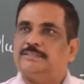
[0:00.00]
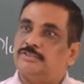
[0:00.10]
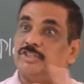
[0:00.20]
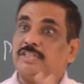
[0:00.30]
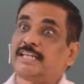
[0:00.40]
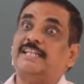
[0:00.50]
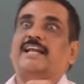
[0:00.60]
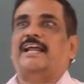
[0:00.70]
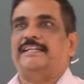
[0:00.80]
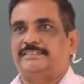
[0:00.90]
Just like
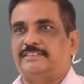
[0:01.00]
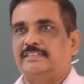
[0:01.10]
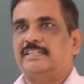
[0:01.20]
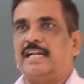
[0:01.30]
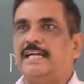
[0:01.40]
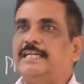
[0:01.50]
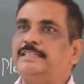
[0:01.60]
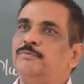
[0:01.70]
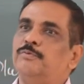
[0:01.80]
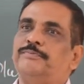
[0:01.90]
granites. Granites
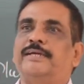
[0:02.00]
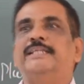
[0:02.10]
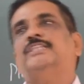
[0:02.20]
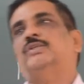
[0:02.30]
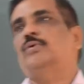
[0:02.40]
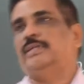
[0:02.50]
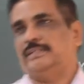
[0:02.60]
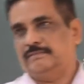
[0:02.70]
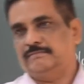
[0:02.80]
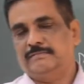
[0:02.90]
move very slowly.
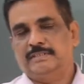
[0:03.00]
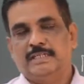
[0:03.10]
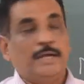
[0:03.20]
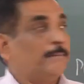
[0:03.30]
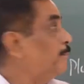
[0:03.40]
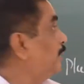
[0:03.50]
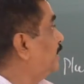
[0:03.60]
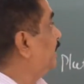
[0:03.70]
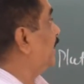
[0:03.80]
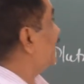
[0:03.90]
But
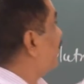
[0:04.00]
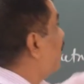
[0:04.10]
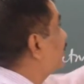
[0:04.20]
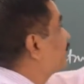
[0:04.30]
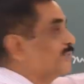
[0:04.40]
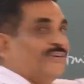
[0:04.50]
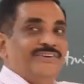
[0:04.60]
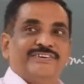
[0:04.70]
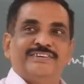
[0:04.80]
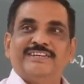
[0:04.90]
these rocks,
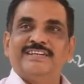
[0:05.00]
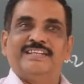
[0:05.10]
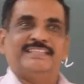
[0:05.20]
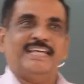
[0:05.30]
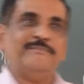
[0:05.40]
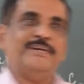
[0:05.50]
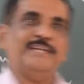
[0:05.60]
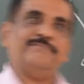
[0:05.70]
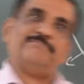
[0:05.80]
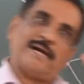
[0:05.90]
they are
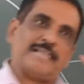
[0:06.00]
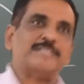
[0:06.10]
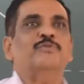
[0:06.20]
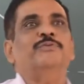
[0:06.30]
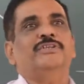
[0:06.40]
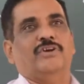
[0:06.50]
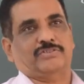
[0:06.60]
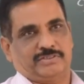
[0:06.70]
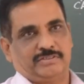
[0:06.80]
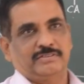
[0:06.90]
very fast moving rocks.
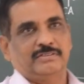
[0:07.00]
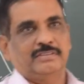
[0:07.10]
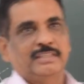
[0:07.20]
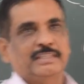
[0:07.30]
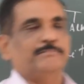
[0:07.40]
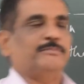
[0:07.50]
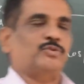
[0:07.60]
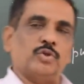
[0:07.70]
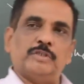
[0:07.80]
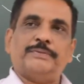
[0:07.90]

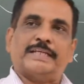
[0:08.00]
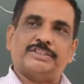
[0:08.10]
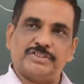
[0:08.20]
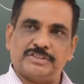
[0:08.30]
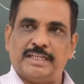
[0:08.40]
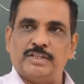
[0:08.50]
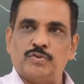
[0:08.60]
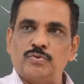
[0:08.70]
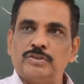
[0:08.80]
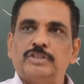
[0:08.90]
Through the fractures they
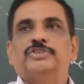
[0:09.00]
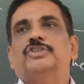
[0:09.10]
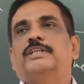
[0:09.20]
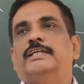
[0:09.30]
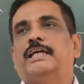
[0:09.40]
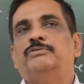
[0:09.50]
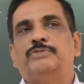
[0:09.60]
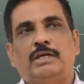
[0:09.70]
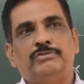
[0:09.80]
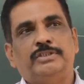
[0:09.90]
intrude, just like
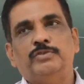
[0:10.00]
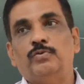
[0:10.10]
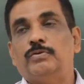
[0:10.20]
I'll show you